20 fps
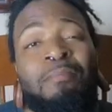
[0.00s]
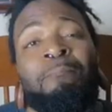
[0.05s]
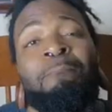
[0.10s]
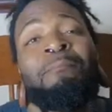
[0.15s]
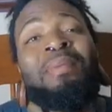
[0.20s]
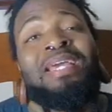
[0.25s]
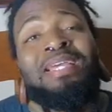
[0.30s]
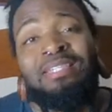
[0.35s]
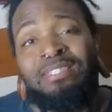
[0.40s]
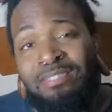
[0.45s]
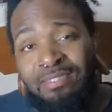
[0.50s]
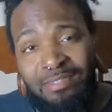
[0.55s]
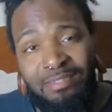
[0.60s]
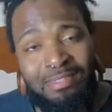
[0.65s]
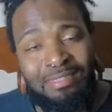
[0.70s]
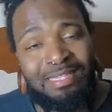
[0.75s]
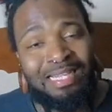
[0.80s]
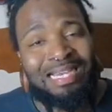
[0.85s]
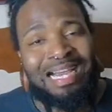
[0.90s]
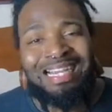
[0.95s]
amazing.
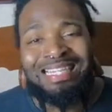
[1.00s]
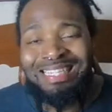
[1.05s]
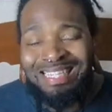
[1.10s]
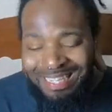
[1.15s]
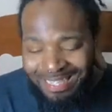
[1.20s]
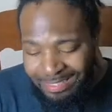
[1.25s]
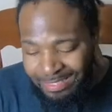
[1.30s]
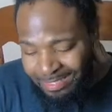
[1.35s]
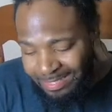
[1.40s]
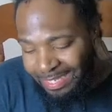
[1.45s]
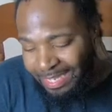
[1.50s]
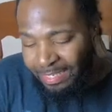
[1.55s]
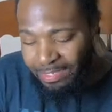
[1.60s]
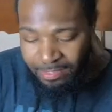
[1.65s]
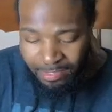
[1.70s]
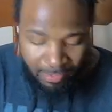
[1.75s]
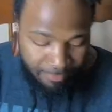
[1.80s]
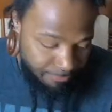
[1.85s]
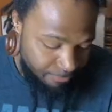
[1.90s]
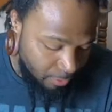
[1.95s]
Like I can't say
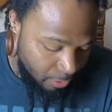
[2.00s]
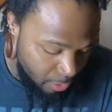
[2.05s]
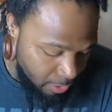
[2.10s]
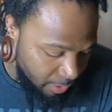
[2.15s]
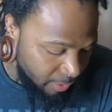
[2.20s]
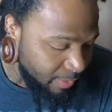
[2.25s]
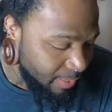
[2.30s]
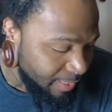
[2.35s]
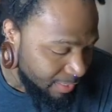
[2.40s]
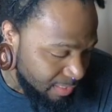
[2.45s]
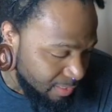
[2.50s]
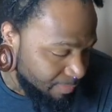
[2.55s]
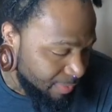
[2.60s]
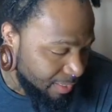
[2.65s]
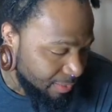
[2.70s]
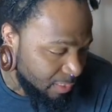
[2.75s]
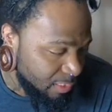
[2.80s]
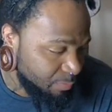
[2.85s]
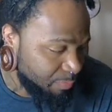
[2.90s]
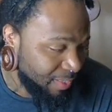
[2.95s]
enough good things
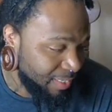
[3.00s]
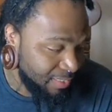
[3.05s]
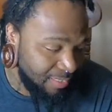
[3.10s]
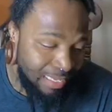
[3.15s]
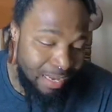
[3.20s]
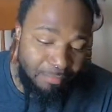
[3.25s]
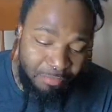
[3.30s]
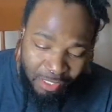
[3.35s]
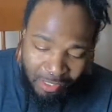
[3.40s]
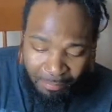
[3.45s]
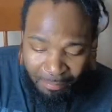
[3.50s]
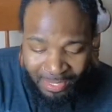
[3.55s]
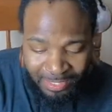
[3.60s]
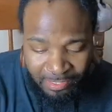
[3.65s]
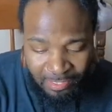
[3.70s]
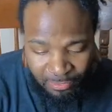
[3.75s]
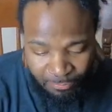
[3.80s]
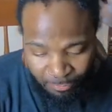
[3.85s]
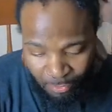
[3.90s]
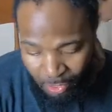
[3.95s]
about this bass. Now I'm gonna
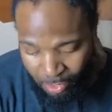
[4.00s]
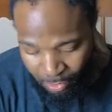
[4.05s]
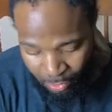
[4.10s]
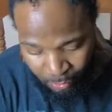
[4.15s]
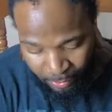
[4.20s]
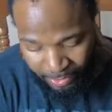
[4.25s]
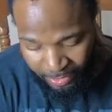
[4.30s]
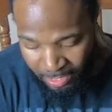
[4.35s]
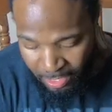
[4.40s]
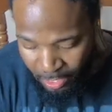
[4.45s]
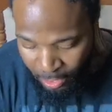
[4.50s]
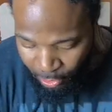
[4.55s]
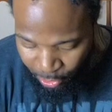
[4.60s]
make this vlog quick.